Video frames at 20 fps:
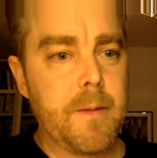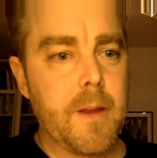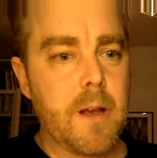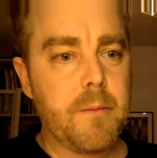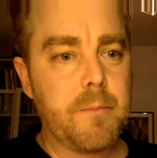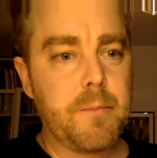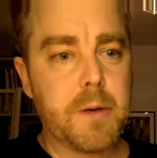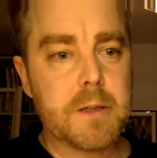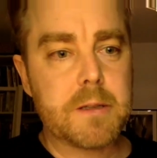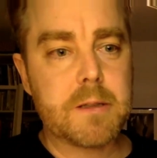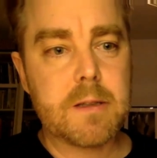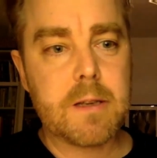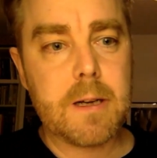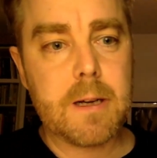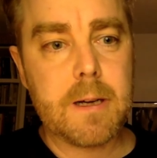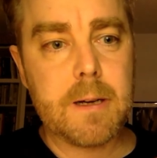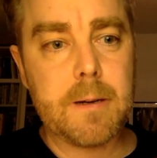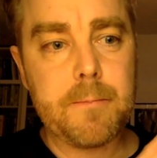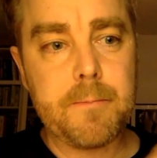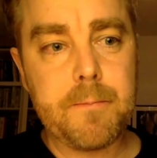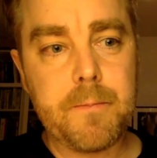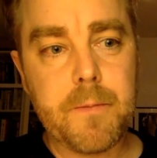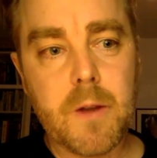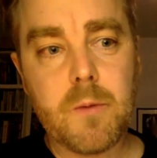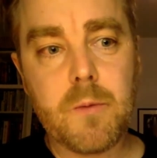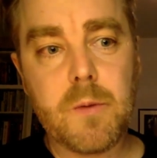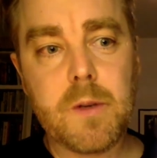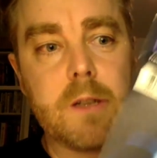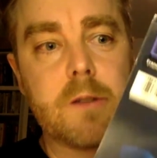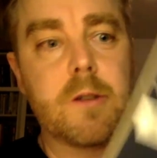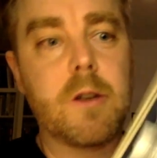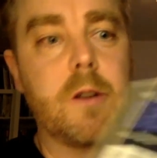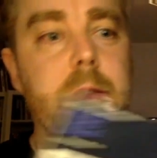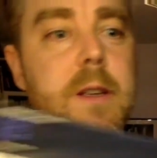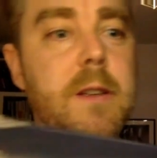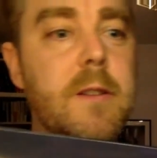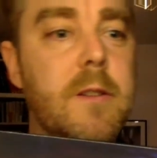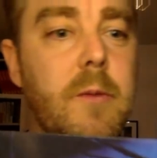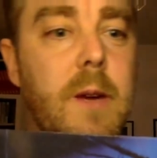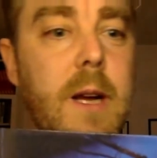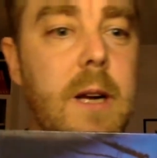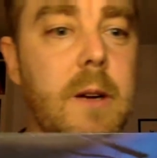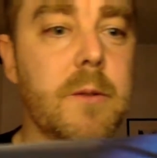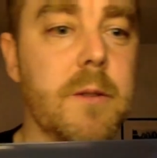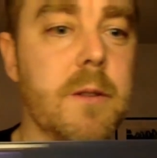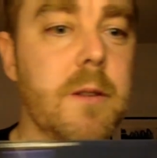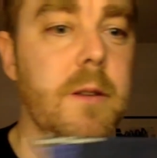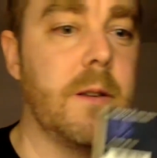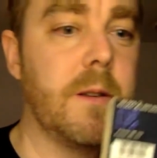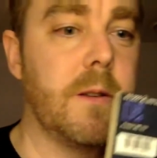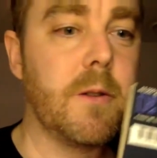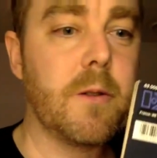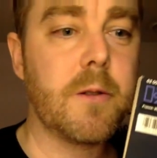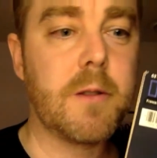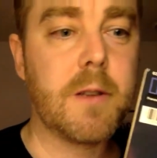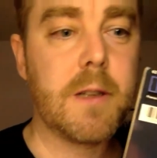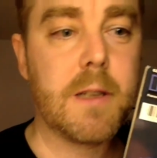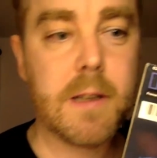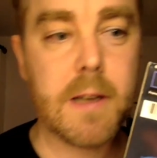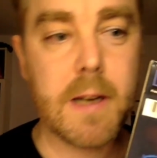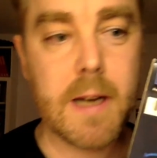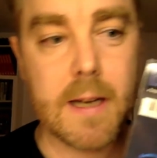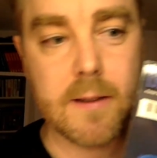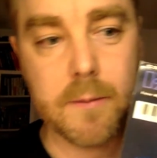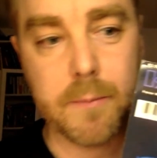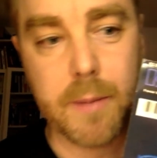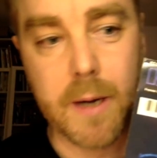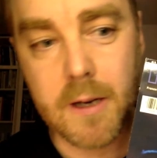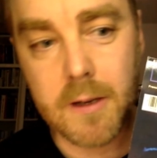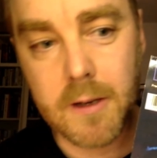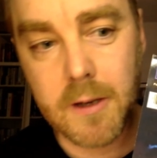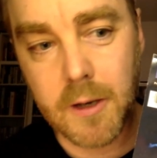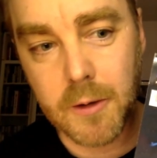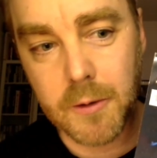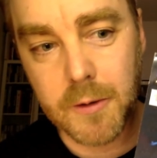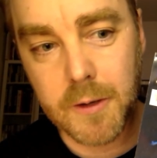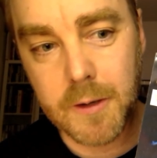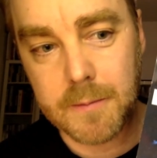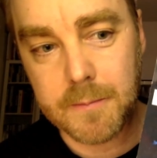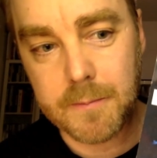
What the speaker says: But when you turn this around, you see it has a barcode,